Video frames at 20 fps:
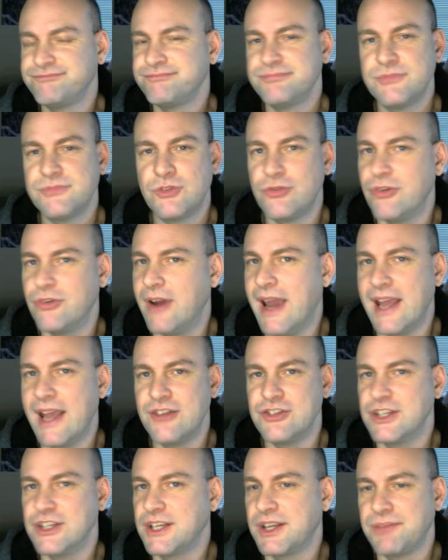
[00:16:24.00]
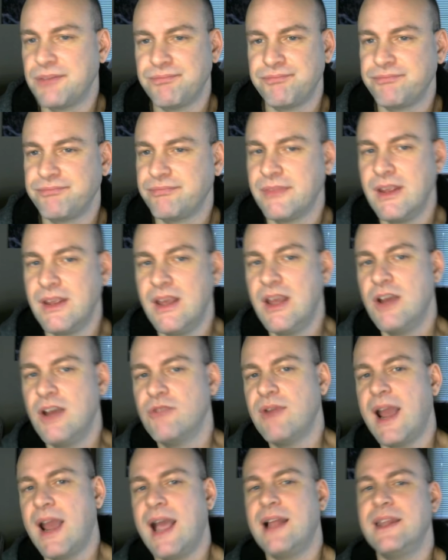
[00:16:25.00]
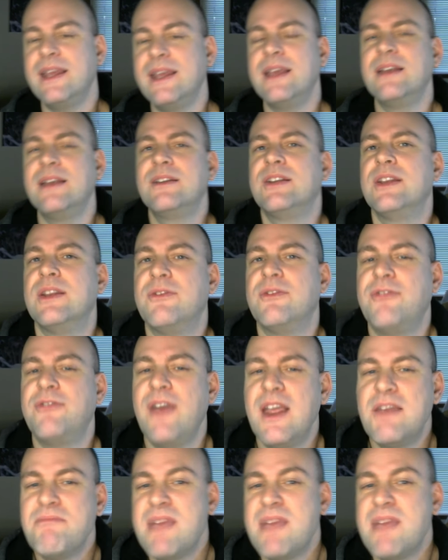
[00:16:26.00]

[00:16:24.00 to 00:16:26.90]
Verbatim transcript: Tragic. Rallying to defend